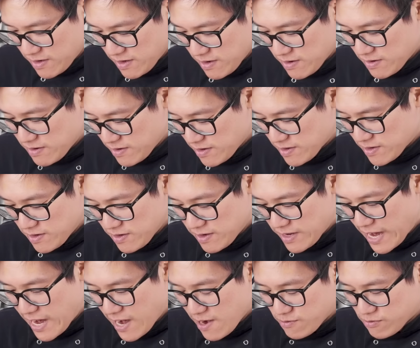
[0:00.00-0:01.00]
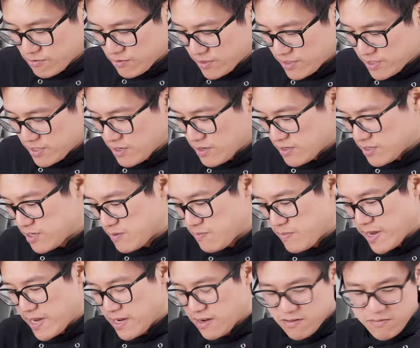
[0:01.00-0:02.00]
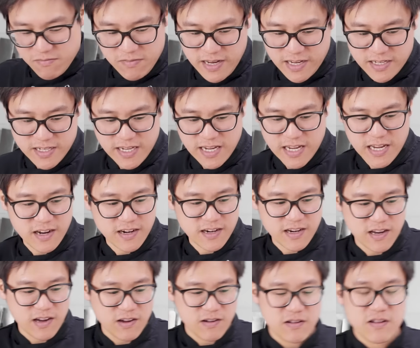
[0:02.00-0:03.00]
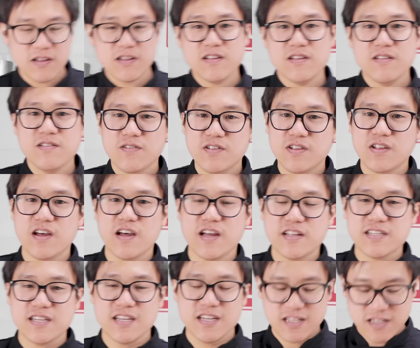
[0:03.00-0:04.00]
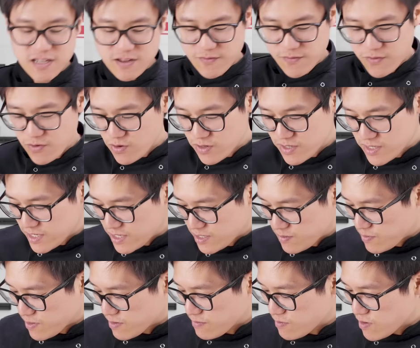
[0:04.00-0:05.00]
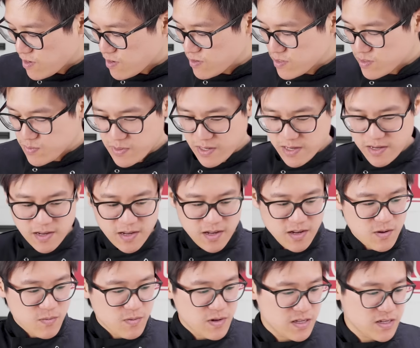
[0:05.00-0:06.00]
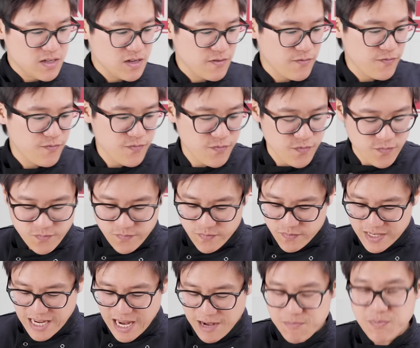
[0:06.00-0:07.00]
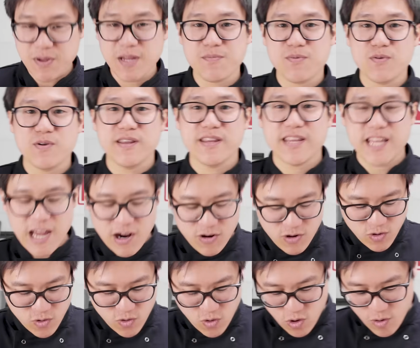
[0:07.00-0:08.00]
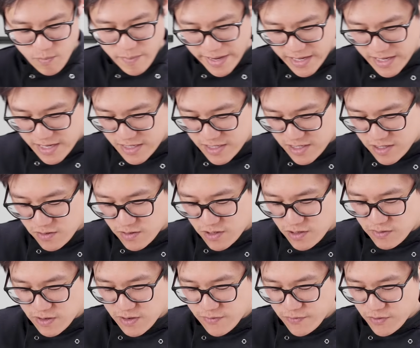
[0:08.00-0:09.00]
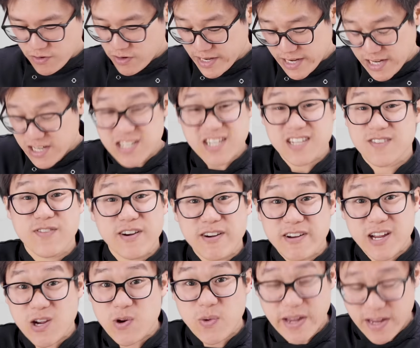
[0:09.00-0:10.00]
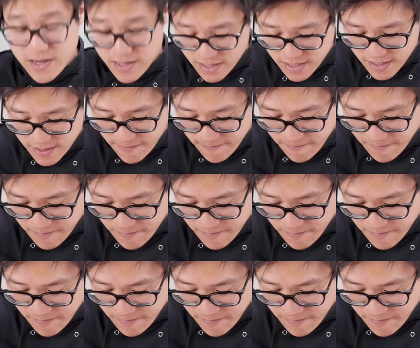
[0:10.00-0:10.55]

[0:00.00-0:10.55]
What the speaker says: know, a good hour or so to make, let's say, I don't know, 30 to 40 spring rolls, but with sort of 10 people in there, all making sort of 3 or 4 each, is very quick. Yeah.